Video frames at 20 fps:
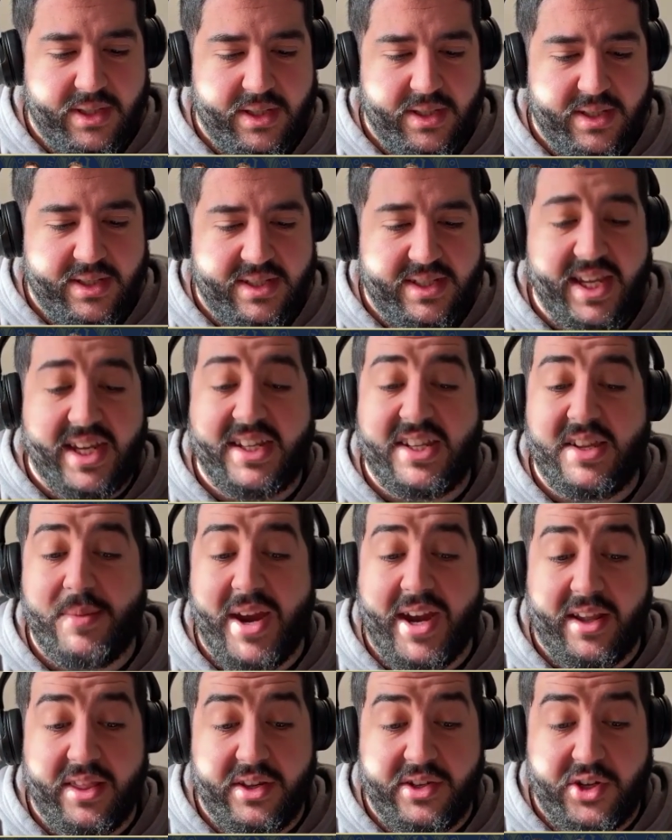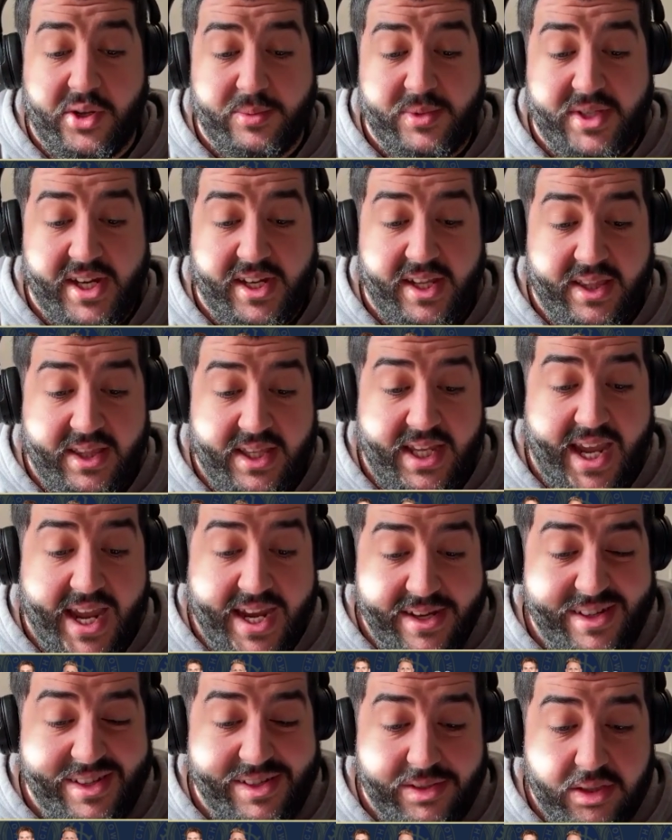sent him out of the top 10 in the
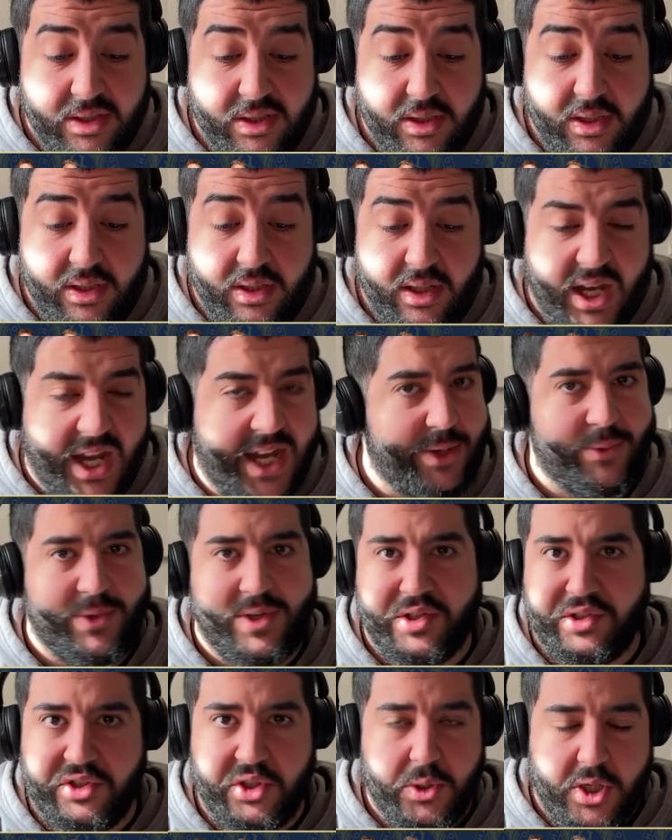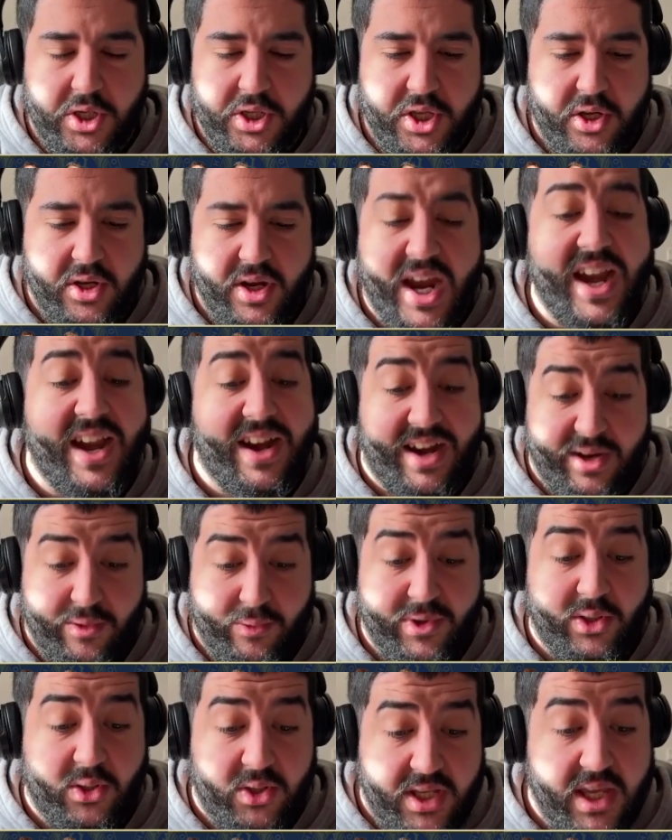end. Unreal duo, though, and an
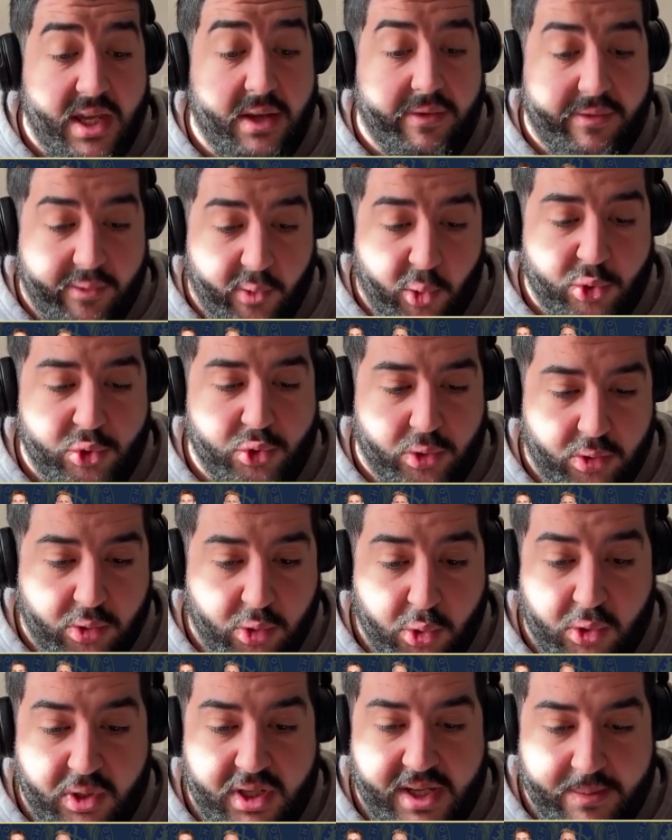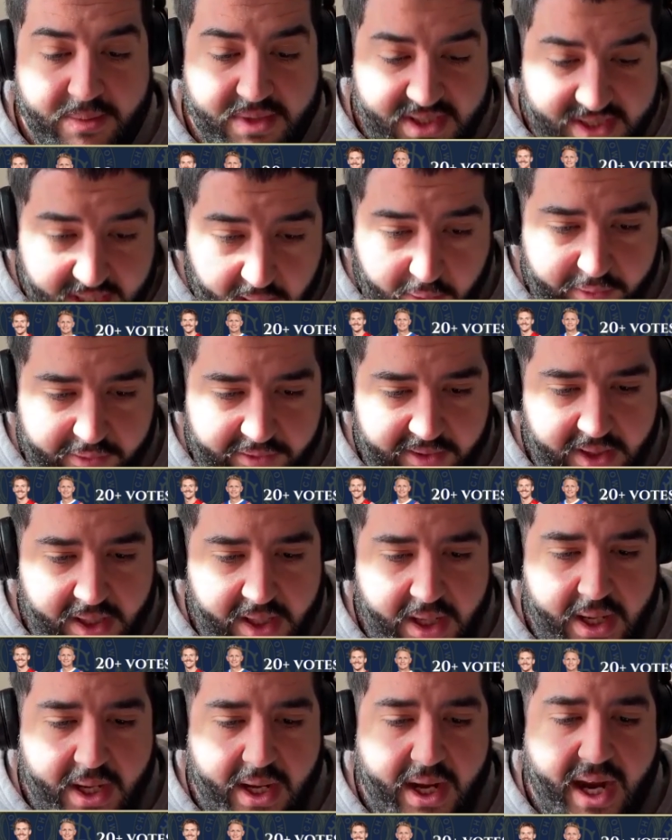unreal year for Treloar himself.
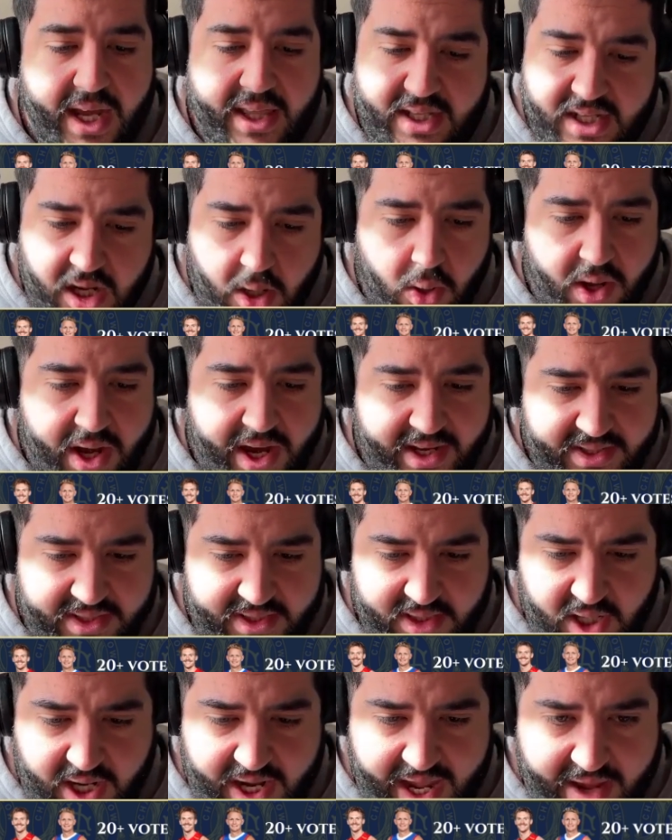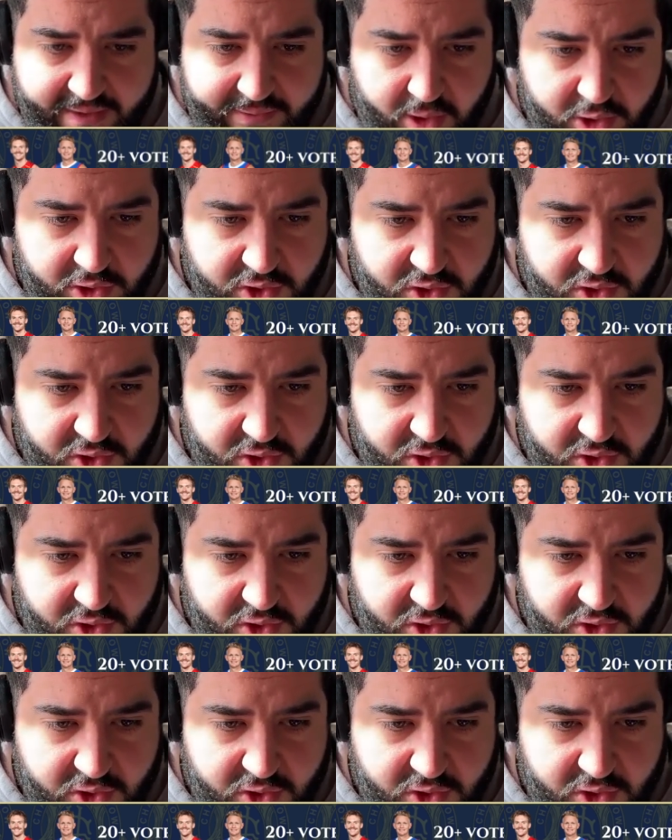And then Noah Anderson I have on